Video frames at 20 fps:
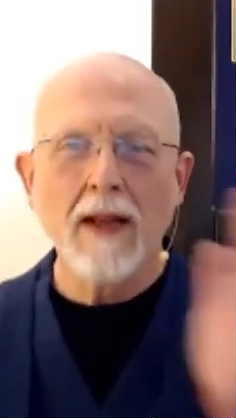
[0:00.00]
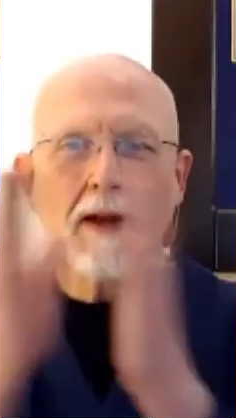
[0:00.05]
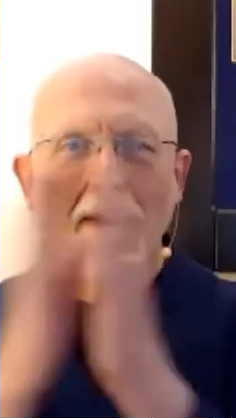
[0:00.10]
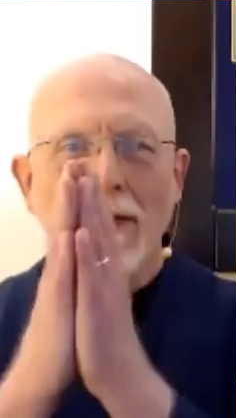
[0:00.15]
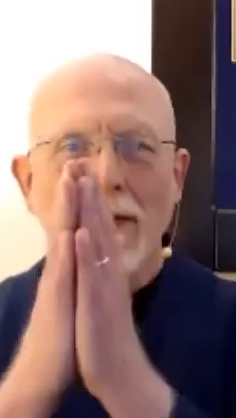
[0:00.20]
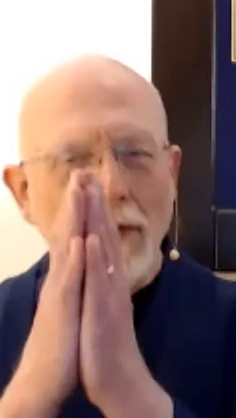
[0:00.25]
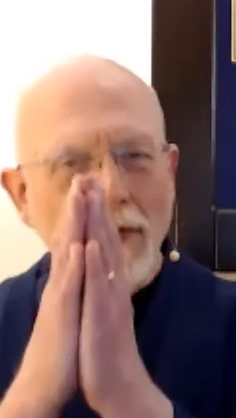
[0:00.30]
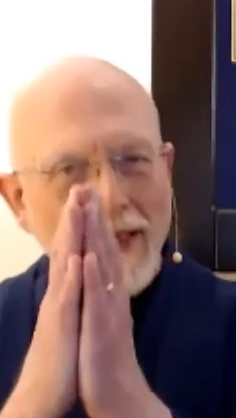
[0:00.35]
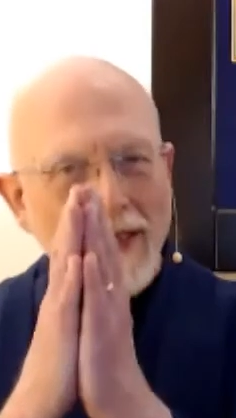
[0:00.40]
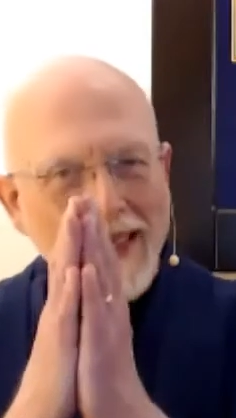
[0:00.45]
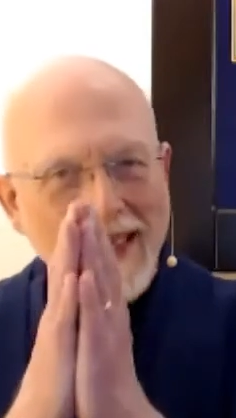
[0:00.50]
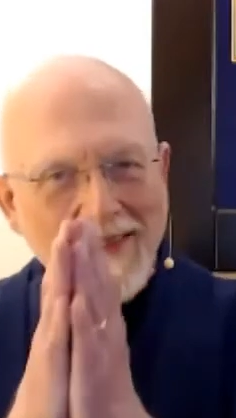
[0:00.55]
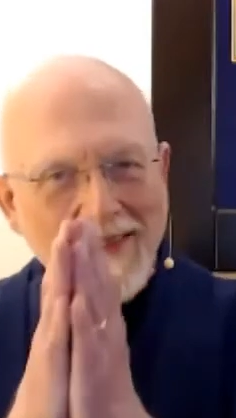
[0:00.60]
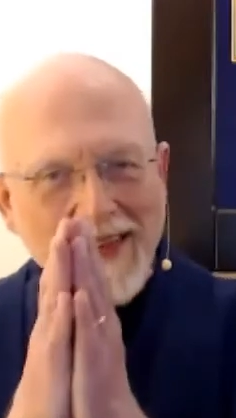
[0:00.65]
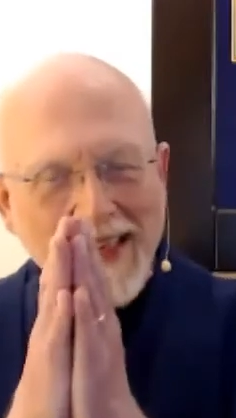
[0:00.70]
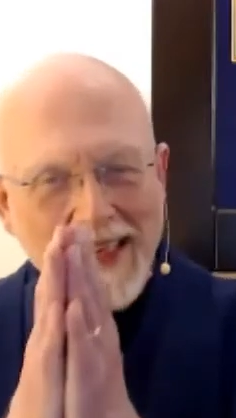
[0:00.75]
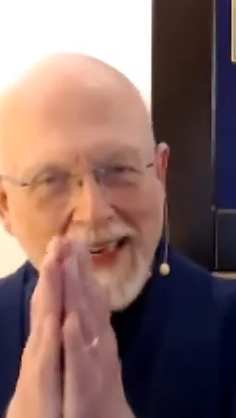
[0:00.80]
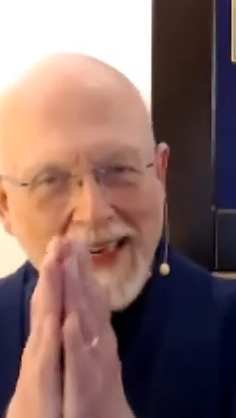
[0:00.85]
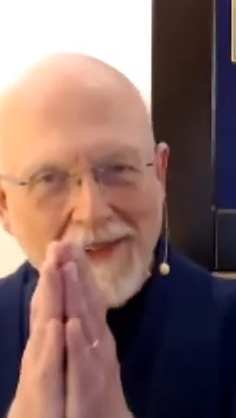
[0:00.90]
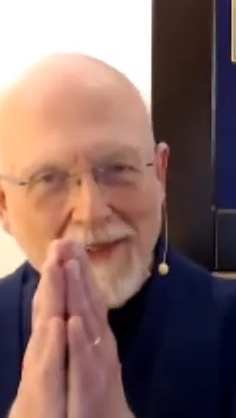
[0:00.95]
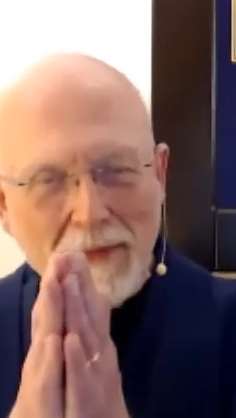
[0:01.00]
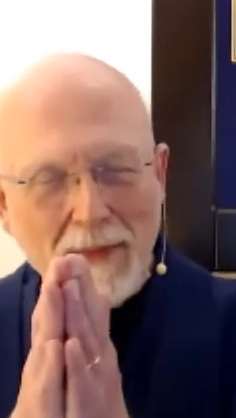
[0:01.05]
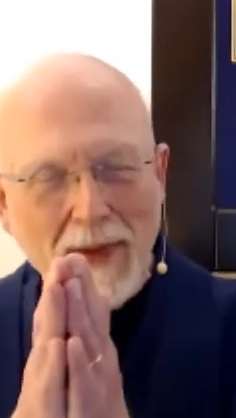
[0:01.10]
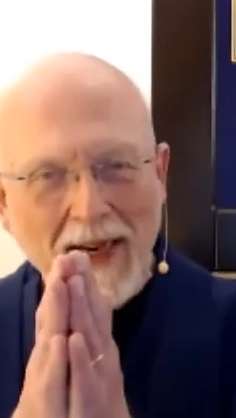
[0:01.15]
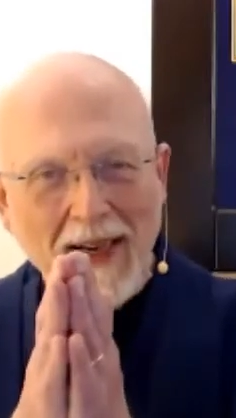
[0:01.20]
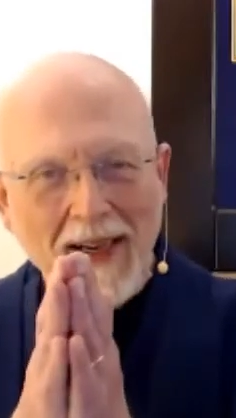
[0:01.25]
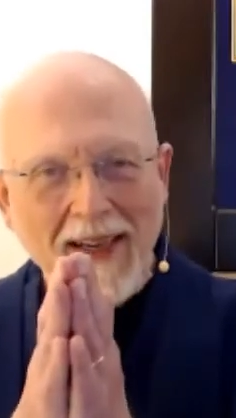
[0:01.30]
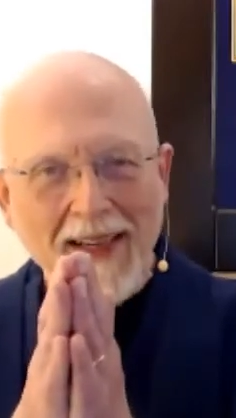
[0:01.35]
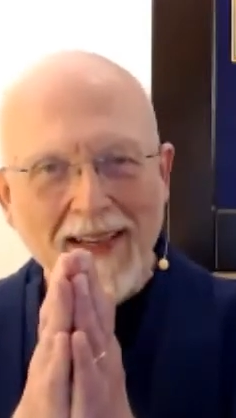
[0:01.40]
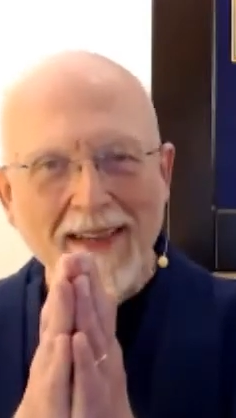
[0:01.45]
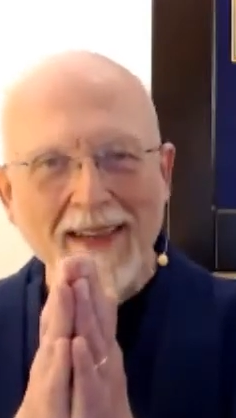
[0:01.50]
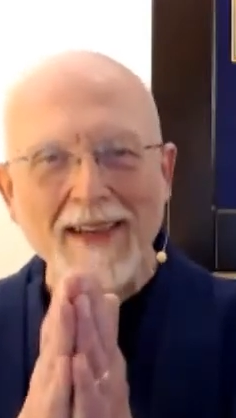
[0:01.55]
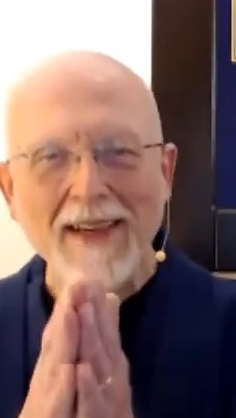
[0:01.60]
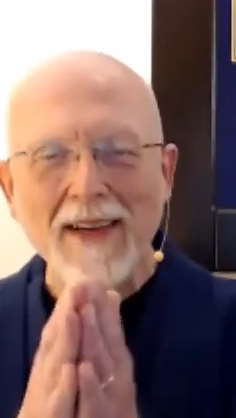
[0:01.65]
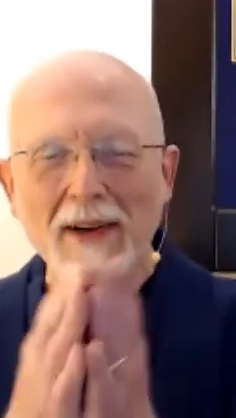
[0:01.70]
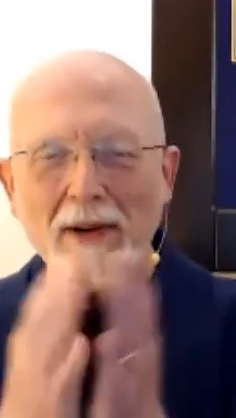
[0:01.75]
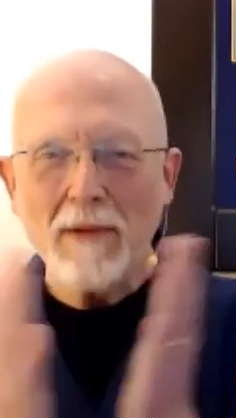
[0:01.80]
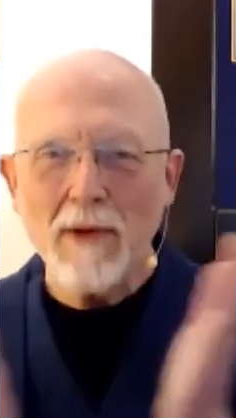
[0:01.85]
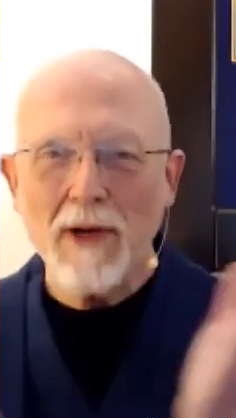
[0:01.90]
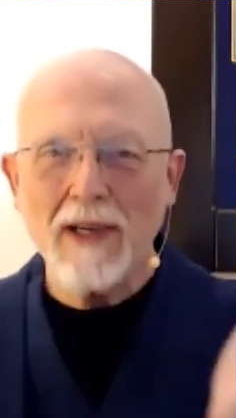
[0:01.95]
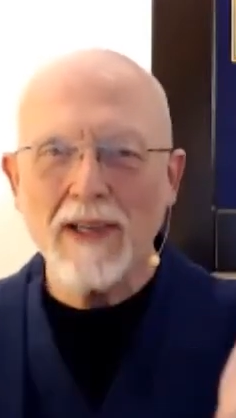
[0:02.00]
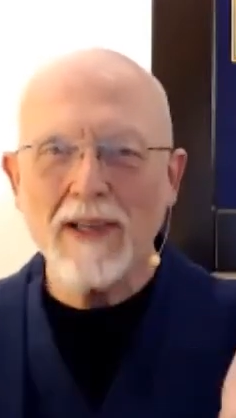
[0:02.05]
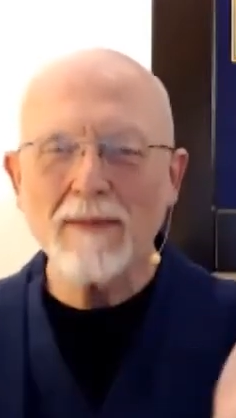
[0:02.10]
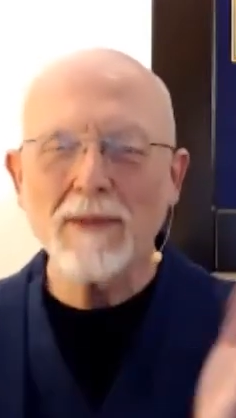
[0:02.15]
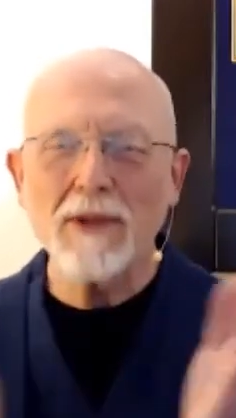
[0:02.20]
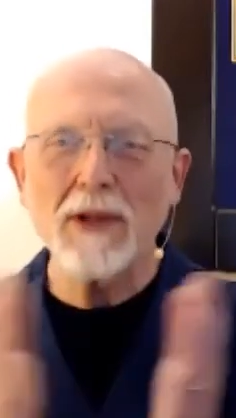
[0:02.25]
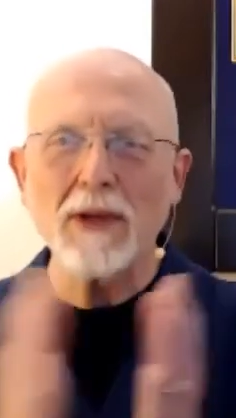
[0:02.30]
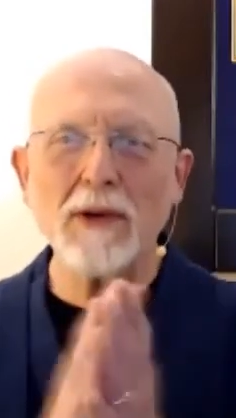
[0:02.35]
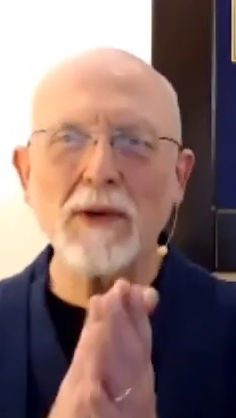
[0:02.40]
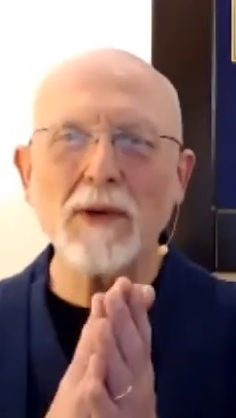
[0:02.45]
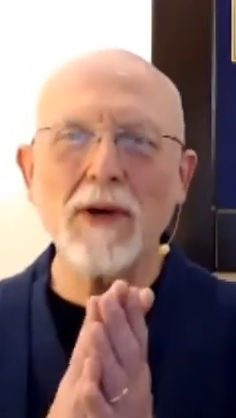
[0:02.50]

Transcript: Well, good evening, everybody. Welcome to